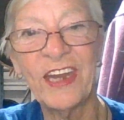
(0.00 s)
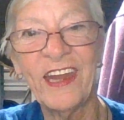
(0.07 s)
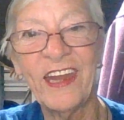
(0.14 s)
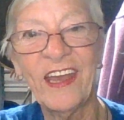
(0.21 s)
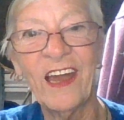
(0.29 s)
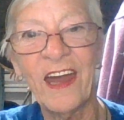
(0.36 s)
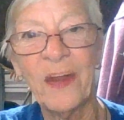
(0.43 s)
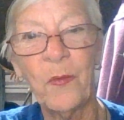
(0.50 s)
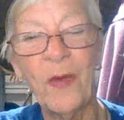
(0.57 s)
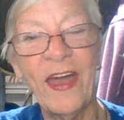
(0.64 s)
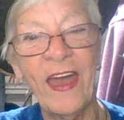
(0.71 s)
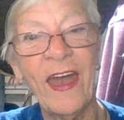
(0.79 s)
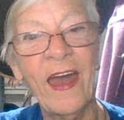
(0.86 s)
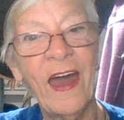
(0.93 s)
and he got
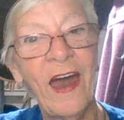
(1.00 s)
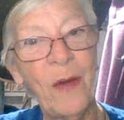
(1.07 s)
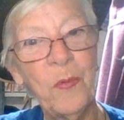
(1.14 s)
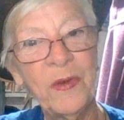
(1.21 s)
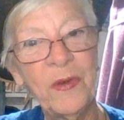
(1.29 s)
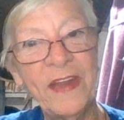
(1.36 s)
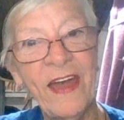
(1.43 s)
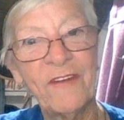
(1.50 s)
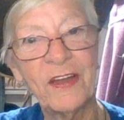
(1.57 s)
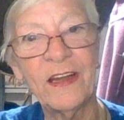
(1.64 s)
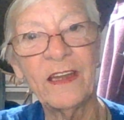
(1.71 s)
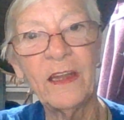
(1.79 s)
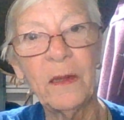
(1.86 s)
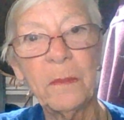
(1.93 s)
away, I would have a
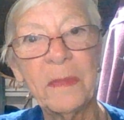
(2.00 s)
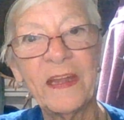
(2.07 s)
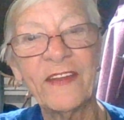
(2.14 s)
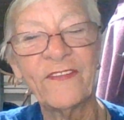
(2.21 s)
little bit of